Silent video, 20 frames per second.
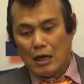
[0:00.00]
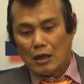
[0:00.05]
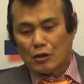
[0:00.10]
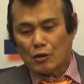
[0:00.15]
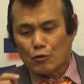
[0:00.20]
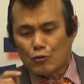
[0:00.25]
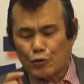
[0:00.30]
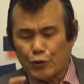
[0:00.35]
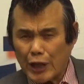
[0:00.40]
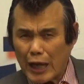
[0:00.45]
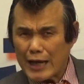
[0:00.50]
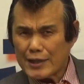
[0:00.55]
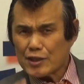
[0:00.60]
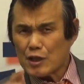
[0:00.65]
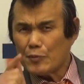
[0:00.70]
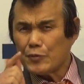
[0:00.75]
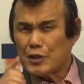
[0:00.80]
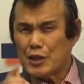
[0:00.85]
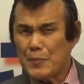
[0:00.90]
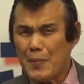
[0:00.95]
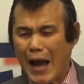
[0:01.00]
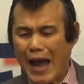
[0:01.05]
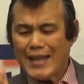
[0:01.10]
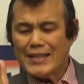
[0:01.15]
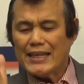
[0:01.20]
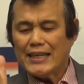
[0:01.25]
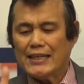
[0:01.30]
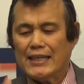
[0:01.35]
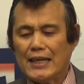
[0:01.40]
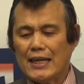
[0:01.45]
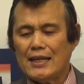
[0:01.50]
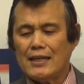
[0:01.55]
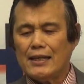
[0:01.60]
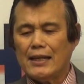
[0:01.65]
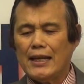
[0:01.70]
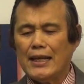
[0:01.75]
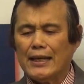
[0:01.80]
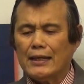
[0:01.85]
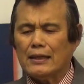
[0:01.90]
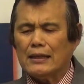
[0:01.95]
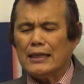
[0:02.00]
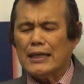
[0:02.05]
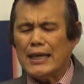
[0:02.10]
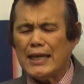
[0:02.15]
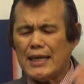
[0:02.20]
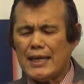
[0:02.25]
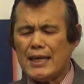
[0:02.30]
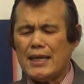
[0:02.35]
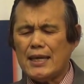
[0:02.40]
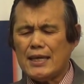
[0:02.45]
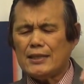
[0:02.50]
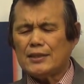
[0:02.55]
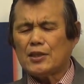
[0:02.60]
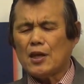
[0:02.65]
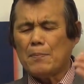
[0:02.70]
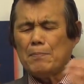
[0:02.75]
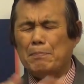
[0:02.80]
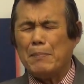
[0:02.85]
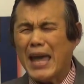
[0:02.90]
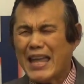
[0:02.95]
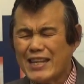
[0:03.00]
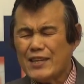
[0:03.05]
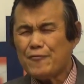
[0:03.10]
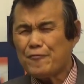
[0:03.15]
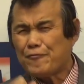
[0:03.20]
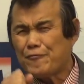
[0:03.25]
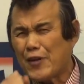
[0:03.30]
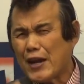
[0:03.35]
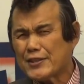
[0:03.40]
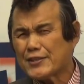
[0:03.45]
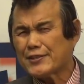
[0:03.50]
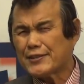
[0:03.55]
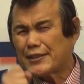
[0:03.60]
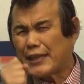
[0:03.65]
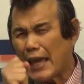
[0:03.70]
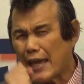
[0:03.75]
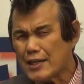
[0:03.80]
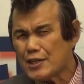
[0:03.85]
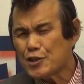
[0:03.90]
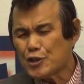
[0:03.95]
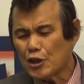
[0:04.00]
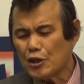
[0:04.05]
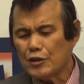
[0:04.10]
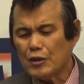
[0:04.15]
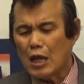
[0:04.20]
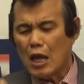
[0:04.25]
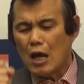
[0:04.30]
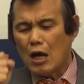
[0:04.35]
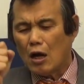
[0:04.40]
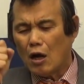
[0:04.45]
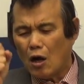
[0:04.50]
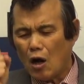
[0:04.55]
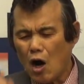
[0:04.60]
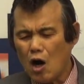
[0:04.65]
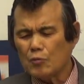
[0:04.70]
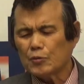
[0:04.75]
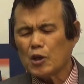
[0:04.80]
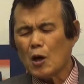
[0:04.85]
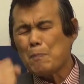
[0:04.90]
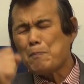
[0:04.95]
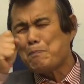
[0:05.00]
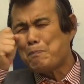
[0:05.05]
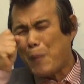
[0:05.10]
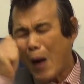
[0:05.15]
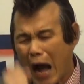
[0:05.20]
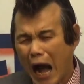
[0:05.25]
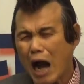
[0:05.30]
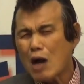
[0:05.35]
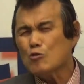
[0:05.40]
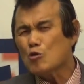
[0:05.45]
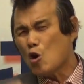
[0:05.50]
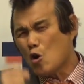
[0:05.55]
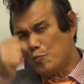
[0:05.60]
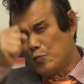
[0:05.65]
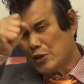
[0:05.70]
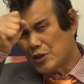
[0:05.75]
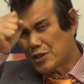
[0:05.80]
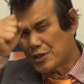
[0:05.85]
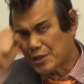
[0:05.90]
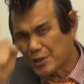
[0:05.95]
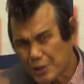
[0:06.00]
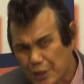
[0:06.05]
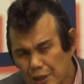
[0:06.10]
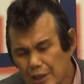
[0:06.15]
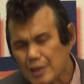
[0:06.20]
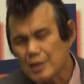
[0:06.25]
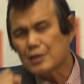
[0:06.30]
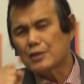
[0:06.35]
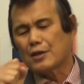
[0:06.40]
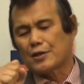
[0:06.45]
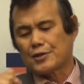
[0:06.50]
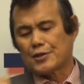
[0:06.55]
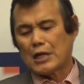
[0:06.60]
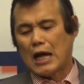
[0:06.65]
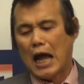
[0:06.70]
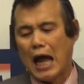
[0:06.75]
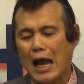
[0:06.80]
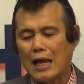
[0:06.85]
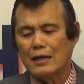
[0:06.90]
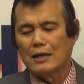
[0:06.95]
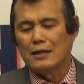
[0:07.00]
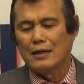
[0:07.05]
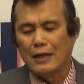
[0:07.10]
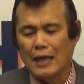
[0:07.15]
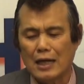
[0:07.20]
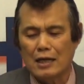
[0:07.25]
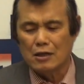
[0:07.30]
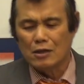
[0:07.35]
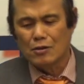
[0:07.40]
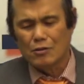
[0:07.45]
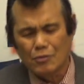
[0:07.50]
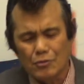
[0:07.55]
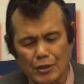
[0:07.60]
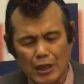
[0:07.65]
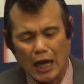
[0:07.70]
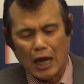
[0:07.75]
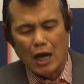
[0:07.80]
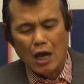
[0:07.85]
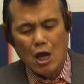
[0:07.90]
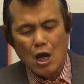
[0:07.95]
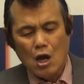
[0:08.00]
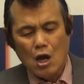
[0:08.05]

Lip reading: The grace of divine healing is the manifestation of the power of Jesus. Hallelujah.